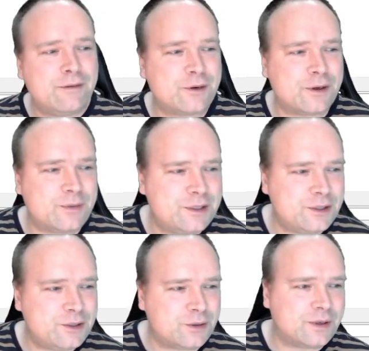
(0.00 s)
which
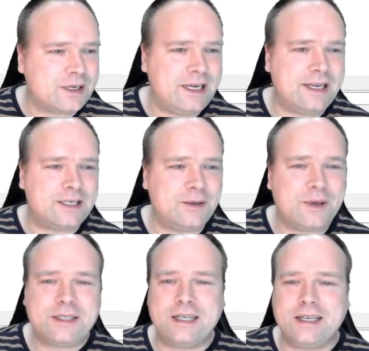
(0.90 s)
shortcut key it actually
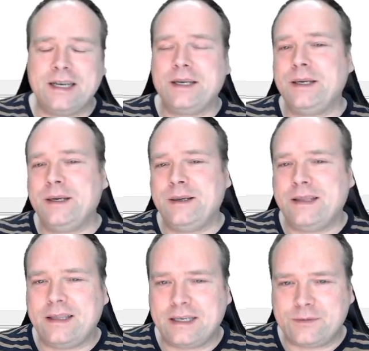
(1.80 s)
was, and
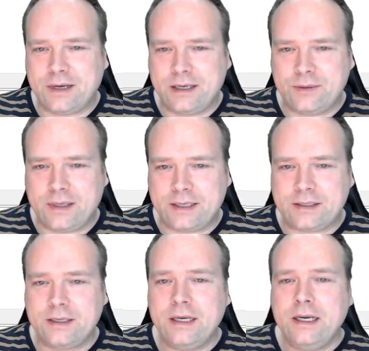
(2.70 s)
then that's why I do
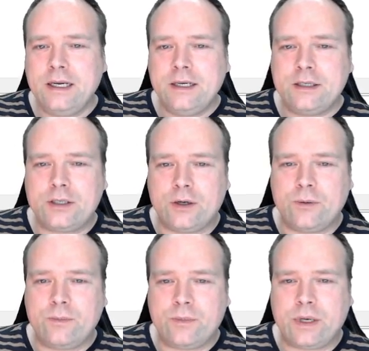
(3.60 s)
that.
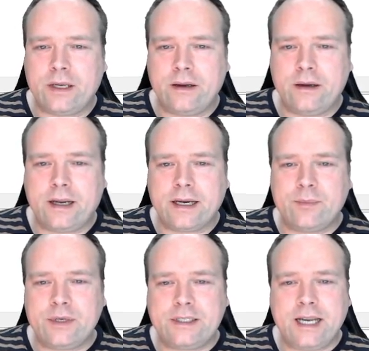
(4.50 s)
So, but I
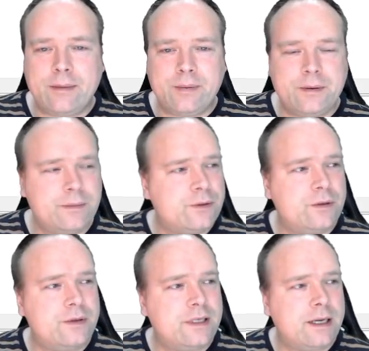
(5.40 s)
can press tab
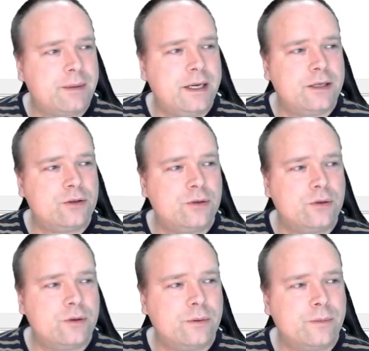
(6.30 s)
to the tab key
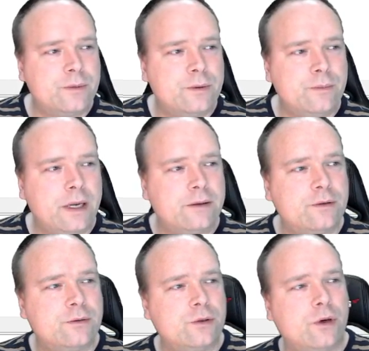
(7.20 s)
to
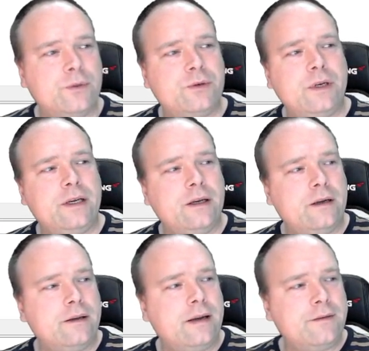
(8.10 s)
go between
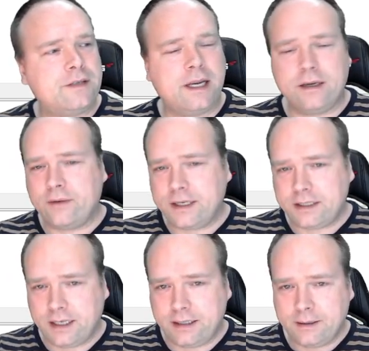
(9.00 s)
the left side and the right
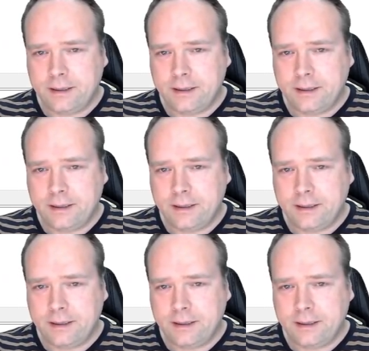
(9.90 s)
side.